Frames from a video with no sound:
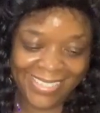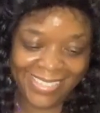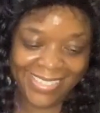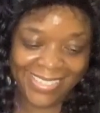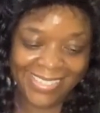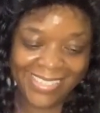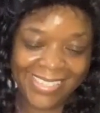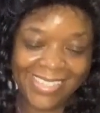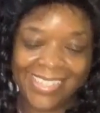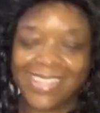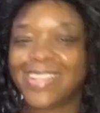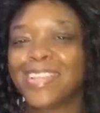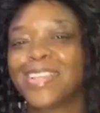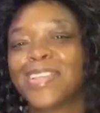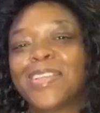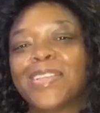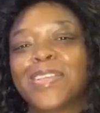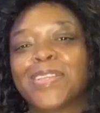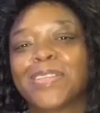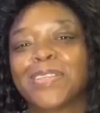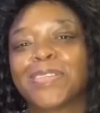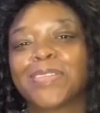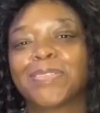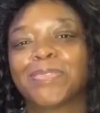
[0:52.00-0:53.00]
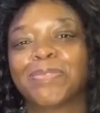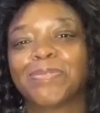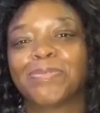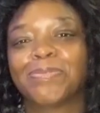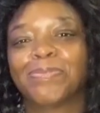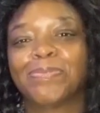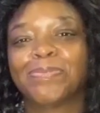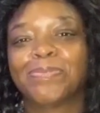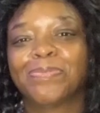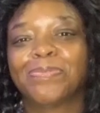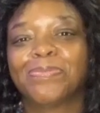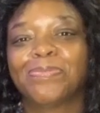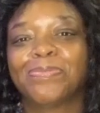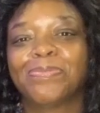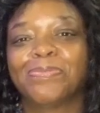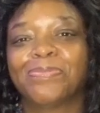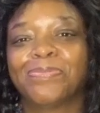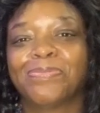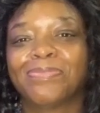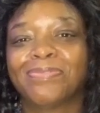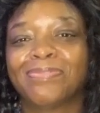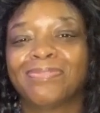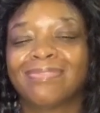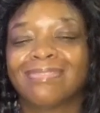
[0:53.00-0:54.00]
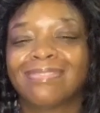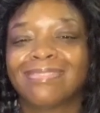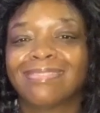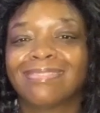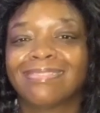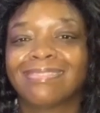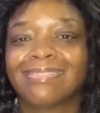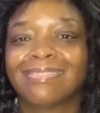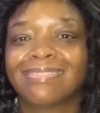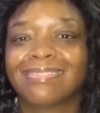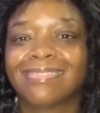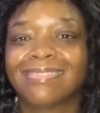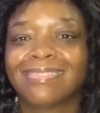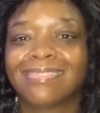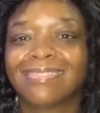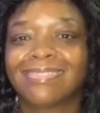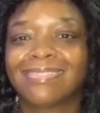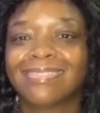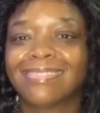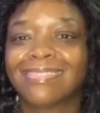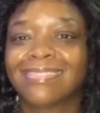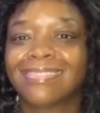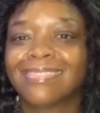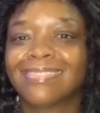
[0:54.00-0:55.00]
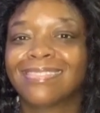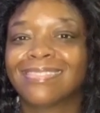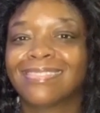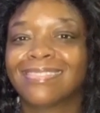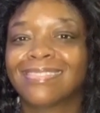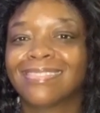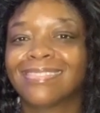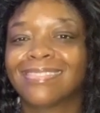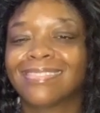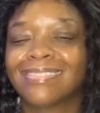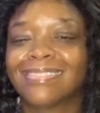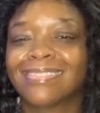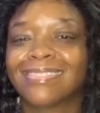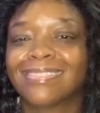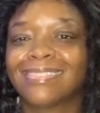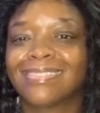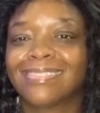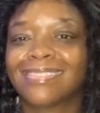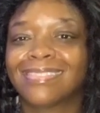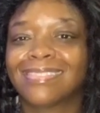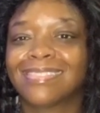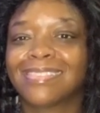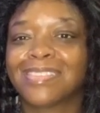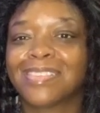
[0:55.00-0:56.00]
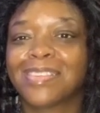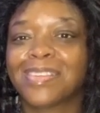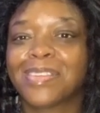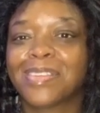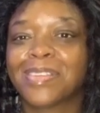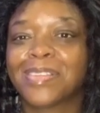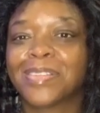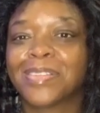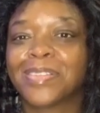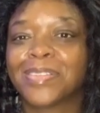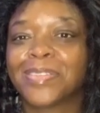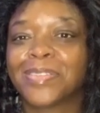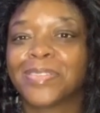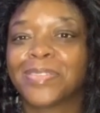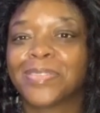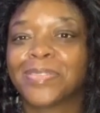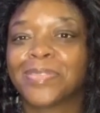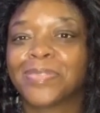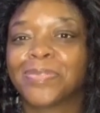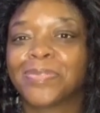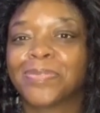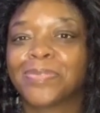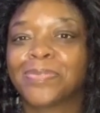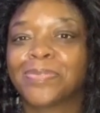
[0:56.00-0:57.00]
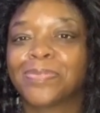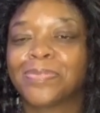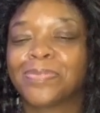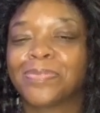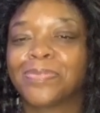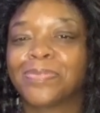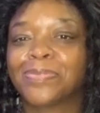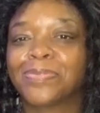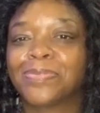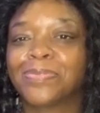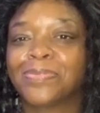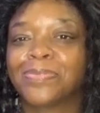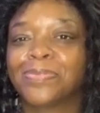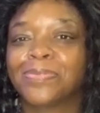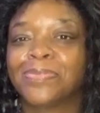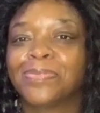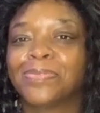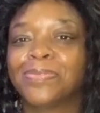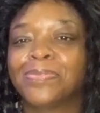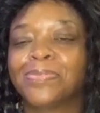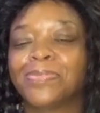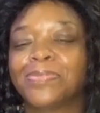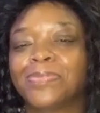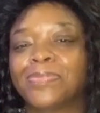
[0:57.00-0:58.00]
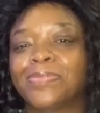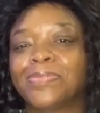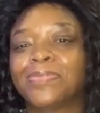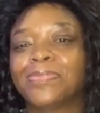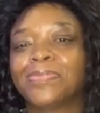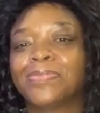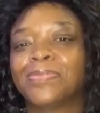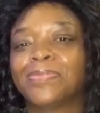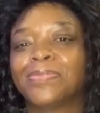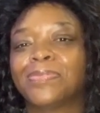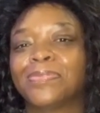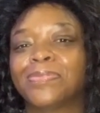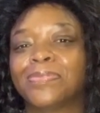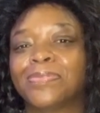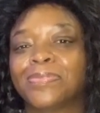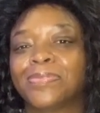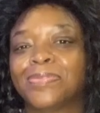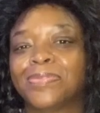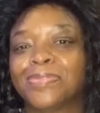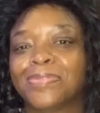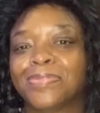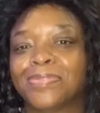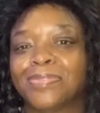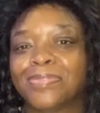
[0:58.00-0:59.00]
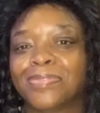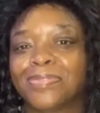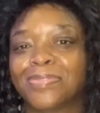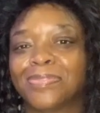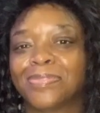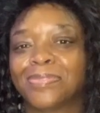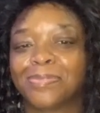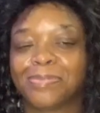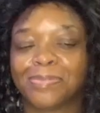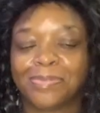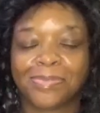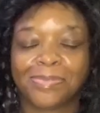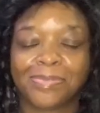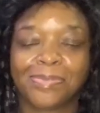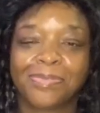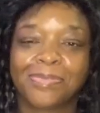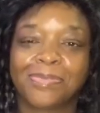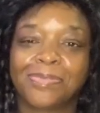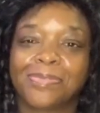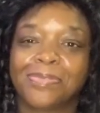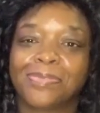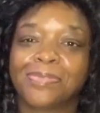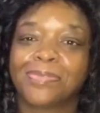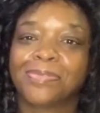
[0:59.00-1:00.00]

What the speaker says: The person shown says nothing.